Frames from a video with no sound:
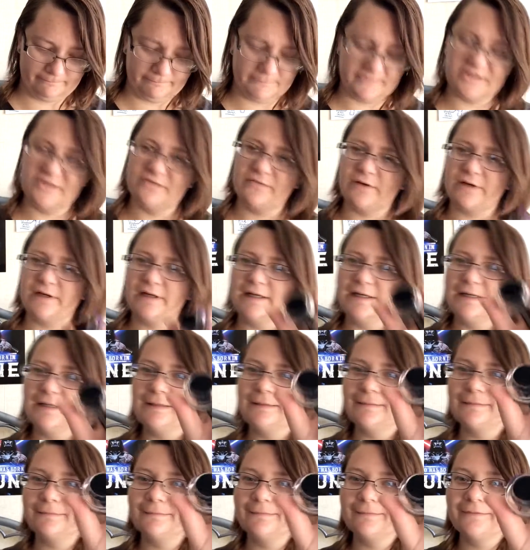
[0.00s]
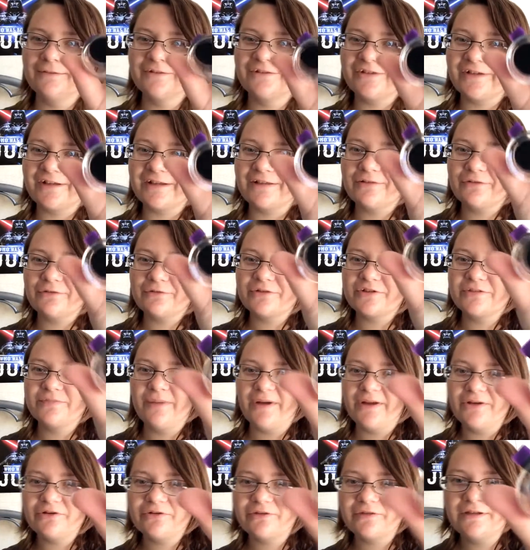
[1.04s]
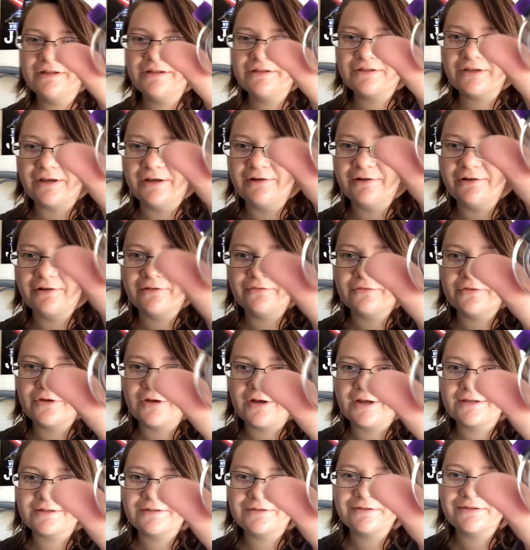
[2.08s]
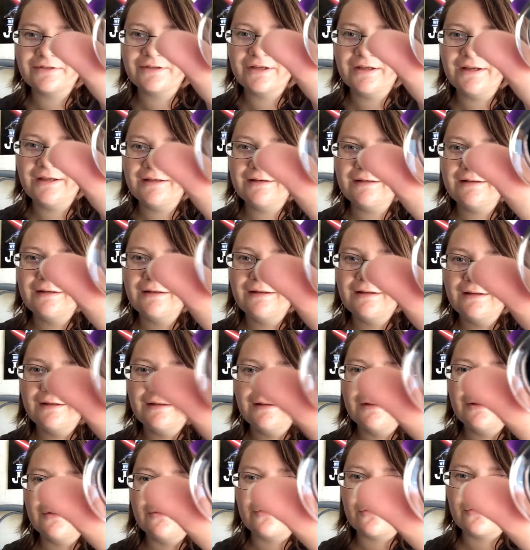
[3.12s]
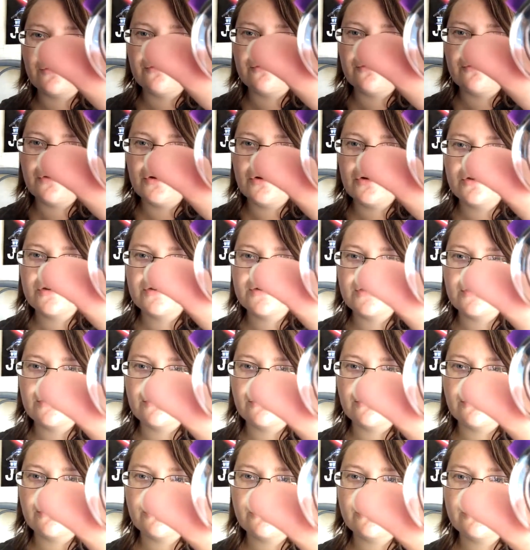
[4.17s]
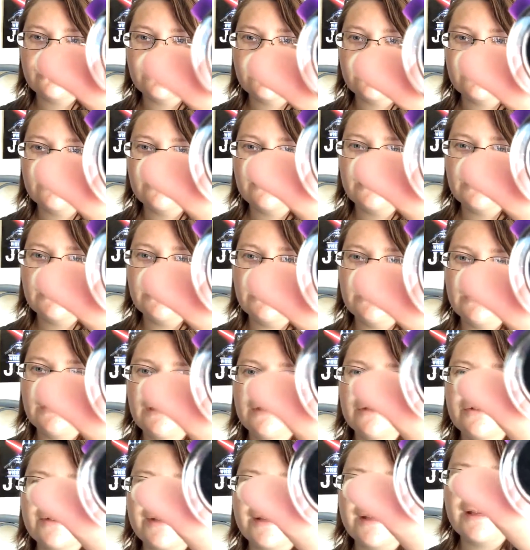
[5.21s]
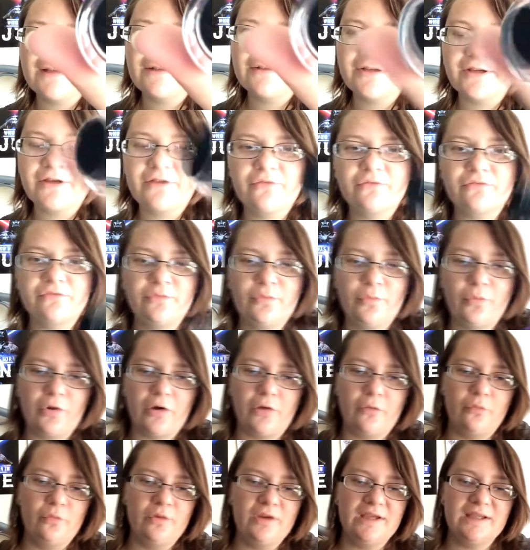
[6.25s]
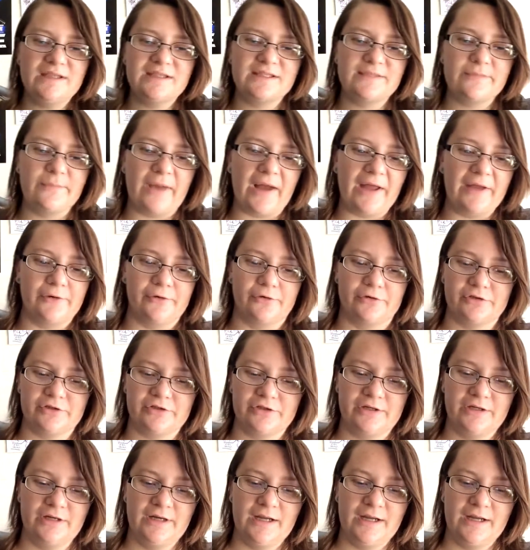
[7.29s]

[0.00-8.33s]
it's like a little sponge on the inside. I don't know if you guys can see it, if it'll focus in on it. Yeah, it's like a weird sponge.